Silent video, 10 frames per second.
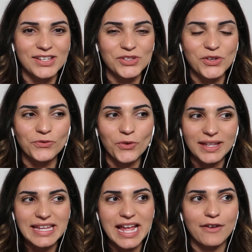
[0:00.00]
So
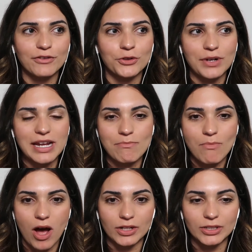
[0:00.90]
for the Evergreen
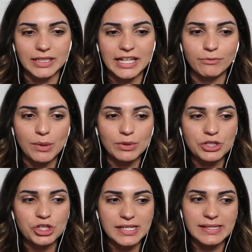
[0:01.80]
model, if we were
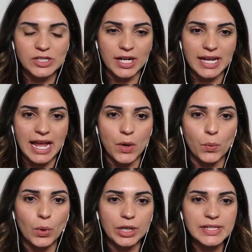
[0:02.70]
just starting
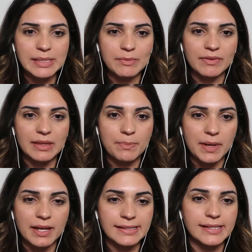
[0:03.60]
out, what are some of the
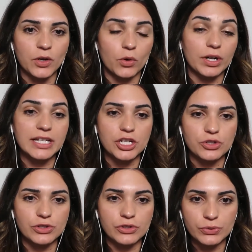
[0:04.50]
basic or
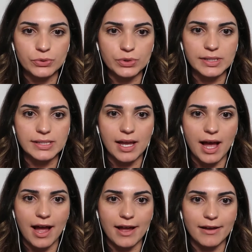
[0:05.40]
initial tools
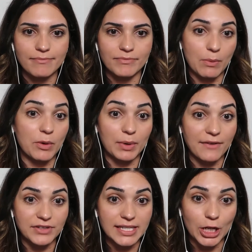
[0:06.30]
that we would
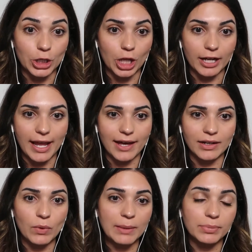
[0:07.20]
have to take a look at,
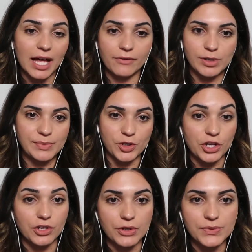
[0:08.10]
and what platforms are
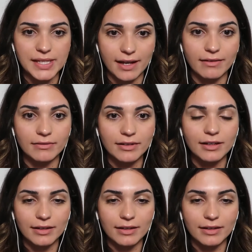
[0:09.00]
you using?